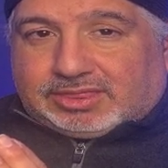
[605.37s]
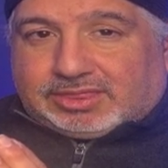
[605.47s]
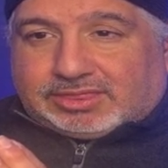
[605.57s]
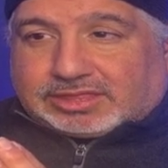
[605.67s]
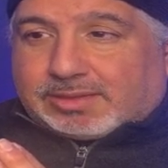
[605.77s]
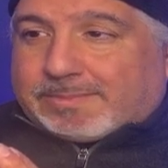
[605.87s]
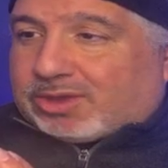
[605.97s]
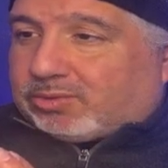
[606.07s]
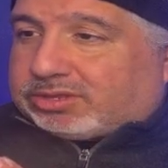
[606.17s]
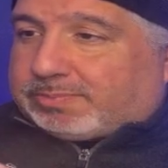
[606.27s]
that the
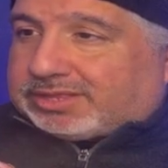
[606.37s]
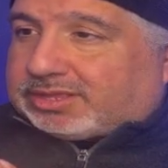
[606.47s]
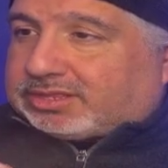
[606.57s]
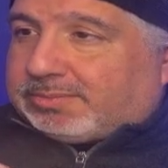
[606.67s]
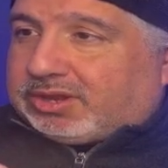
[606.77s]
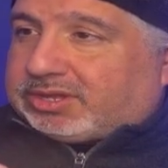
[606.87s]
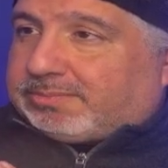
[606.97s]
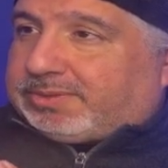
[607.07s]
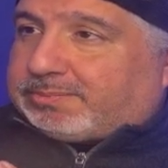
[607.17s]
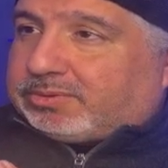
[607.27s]
amount of respect that the
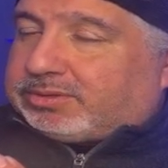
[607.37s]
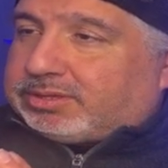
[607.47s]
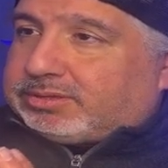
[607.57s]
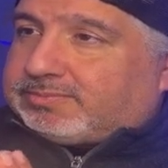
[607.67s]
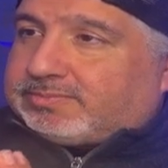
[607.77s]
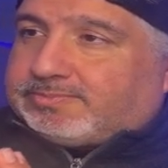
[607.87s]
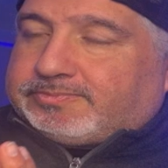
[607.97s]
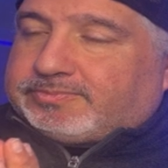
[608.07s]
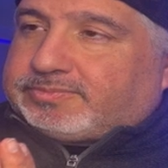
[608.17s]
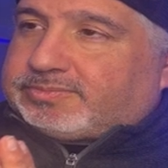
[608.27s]
American people
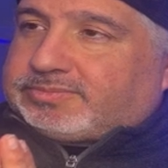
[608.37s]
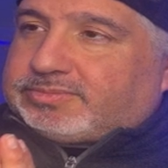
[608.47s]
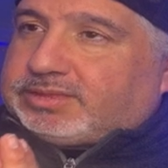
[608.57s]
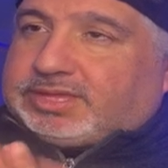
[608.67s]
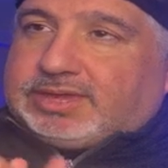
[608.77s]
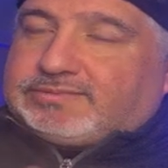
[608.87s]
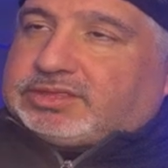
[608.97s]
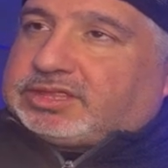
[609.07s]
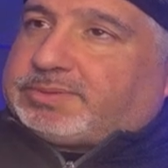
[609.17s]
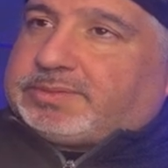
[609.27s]
give to
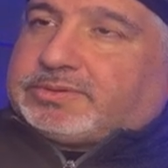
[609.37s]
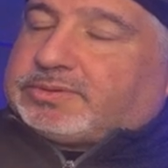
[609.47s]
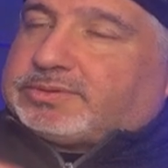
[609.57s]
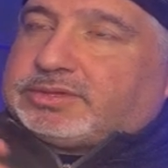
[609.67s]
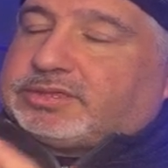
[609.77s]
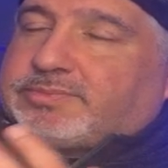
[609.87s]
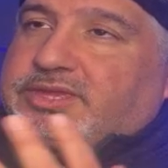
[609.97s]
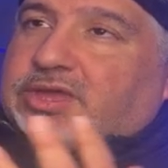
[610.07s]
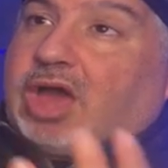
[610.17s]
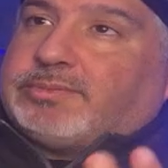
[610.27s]
these people is
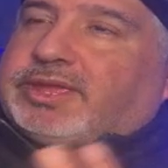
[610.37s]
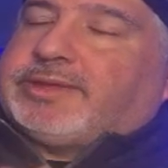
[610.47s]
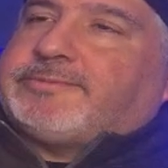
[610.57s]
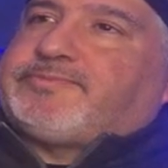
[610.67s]
beyond me.